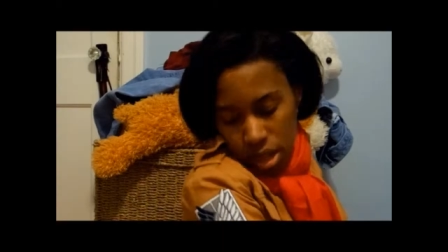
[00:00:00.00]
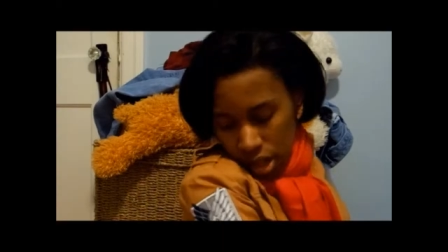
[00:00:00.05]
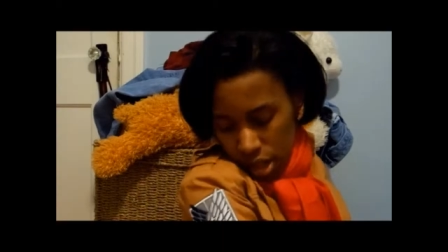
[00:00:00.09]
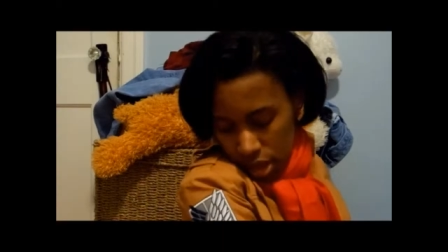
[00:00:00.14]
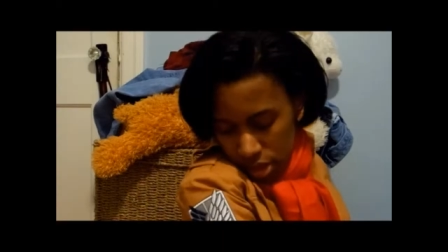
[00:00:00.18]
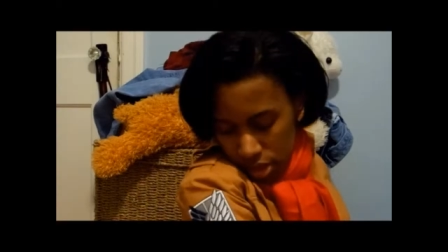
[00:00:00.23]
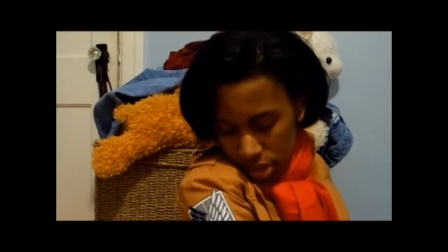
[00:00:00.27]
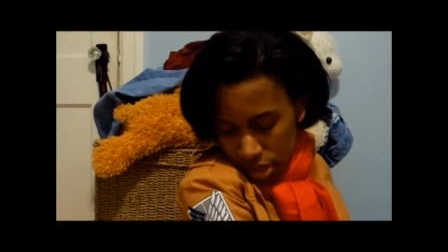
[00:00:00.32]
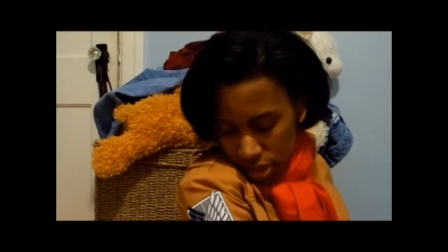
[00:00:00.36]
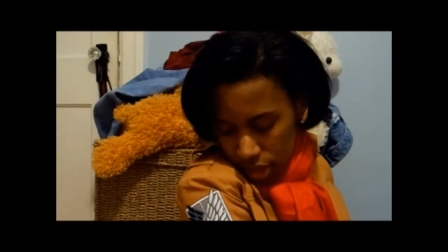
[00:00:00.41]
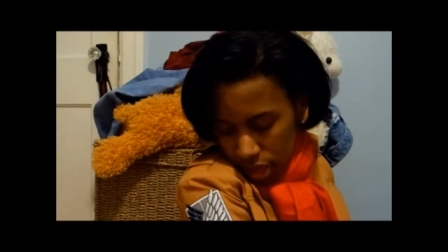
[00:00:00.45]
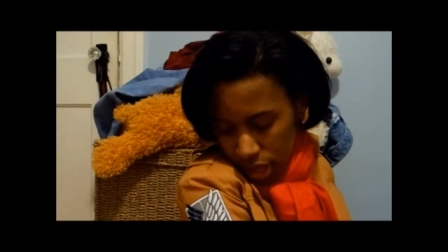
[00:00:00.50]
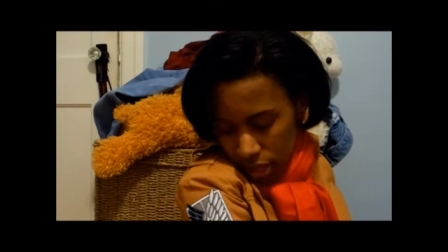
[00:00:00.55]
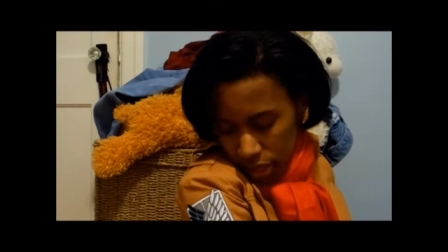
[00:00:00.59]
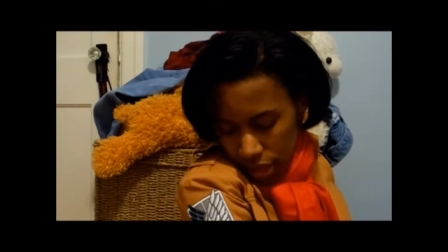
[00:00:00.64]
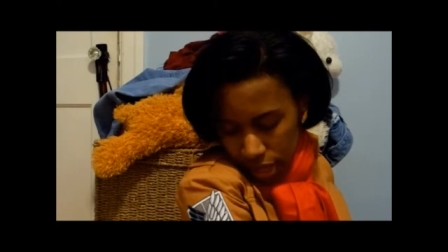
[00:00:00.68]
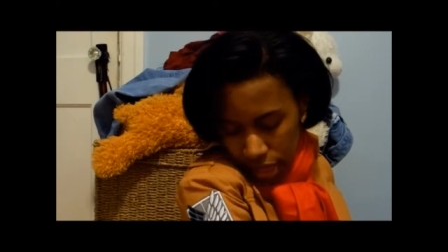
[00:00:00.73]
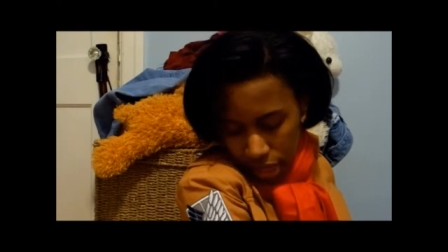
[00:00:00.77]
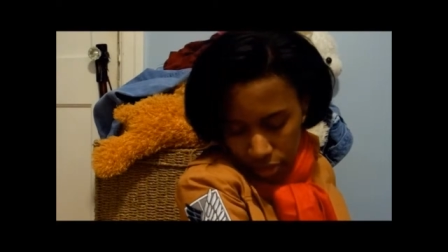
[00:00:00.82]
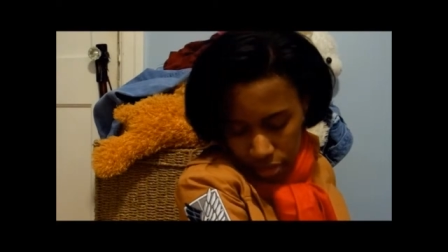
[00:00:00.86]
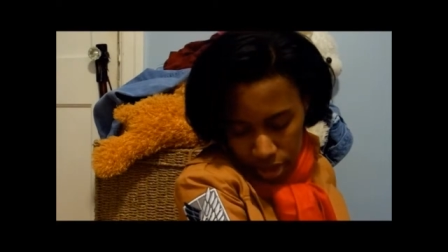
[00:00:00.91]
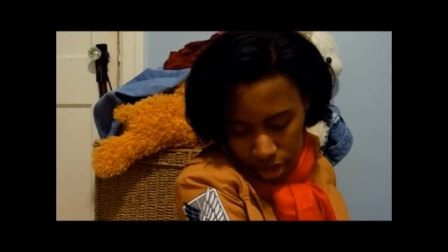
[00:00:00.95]
other than that,
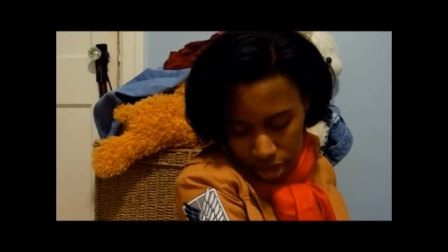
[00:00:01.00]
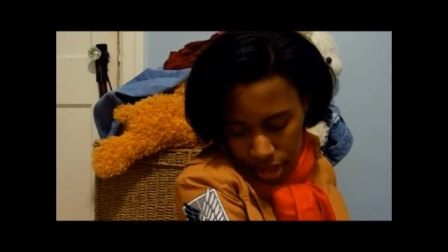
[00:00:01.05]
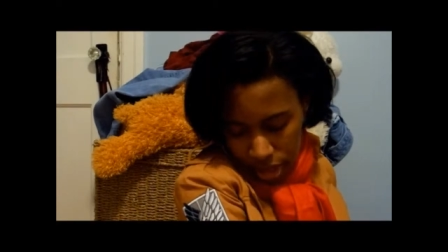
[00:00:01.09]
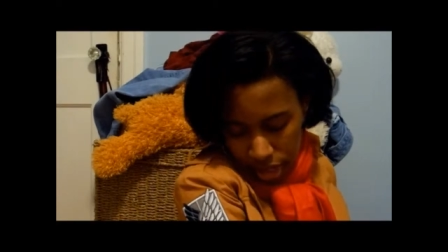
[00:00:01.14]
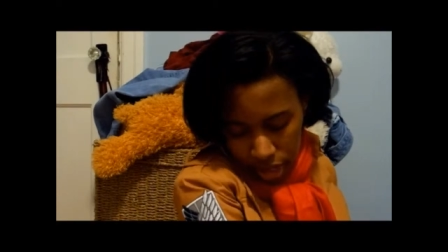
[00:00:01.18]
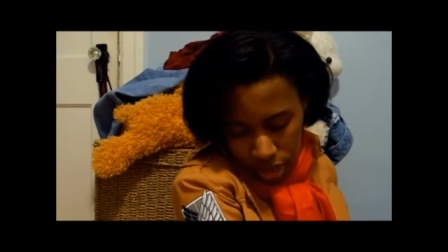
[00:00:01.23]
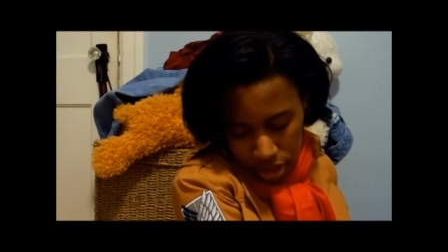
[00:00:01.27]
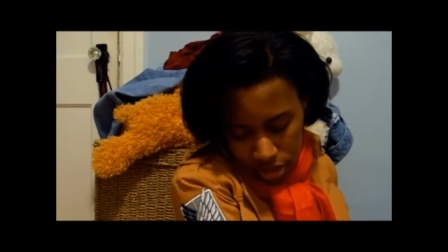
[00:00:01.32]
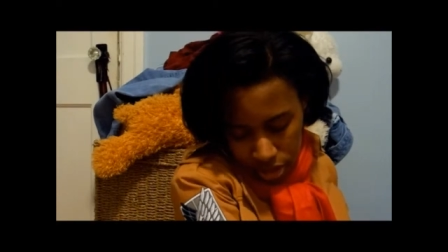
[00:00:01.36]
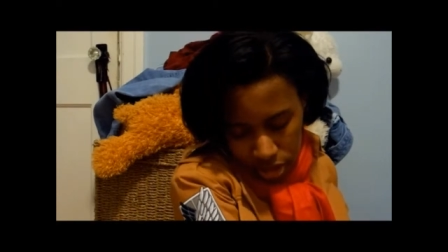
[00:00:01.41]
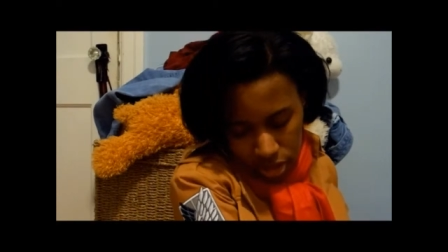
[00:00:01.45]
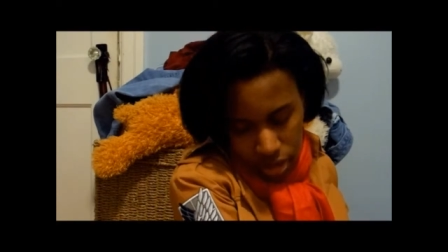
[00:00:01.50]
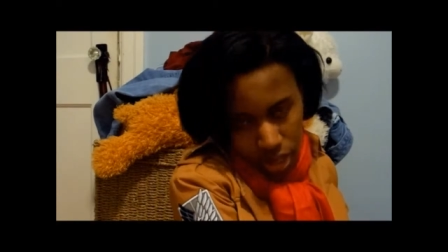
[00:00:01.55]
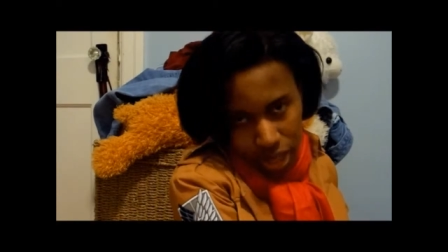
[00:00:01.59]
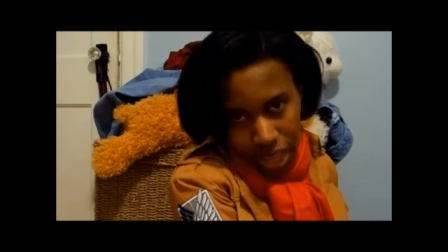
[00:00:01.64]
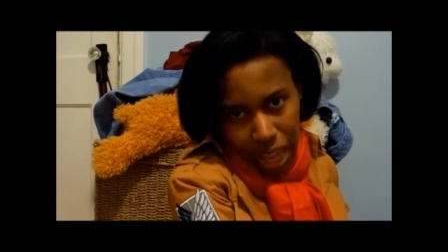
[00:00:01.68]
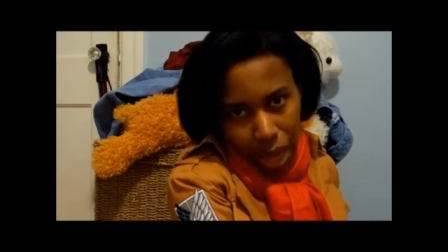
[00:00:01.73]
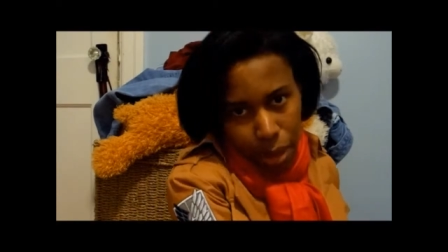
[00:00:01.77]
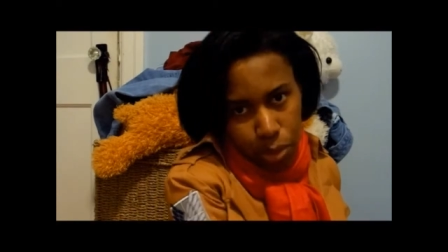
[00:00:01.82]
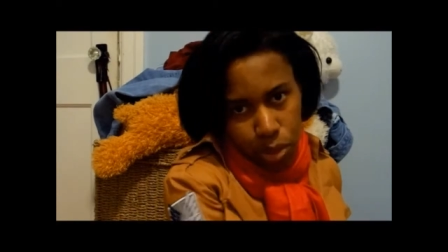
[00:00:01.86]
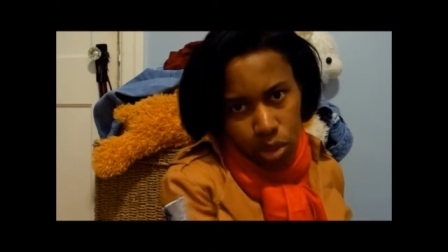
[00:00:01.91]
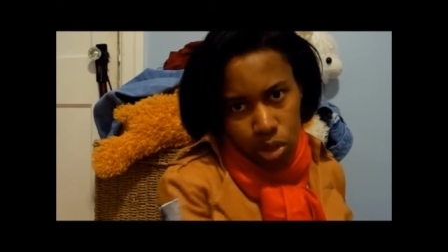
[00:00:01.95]
like everything else was
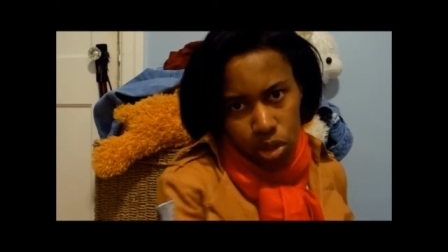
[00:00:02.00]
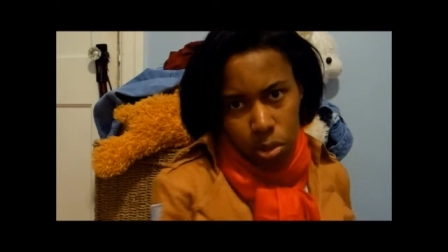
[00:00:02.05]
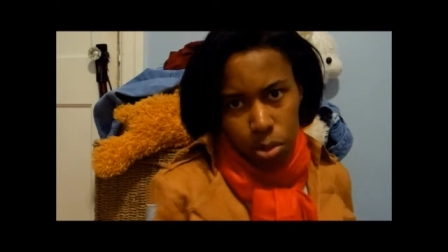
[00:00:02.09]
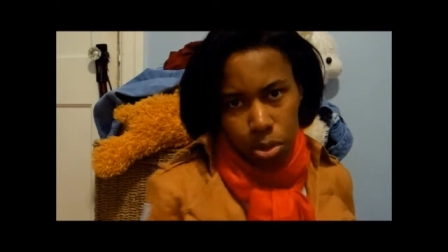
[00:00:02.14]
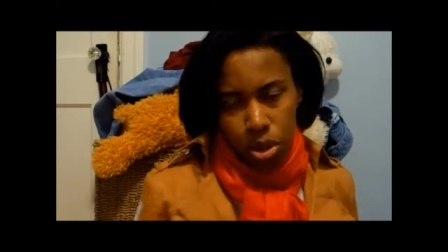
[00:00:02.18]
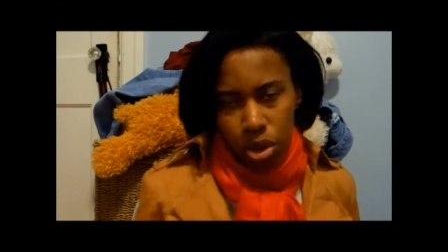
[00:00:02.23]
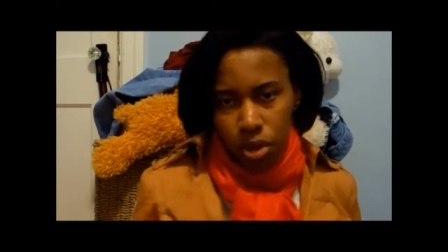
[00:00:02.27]
like absolutely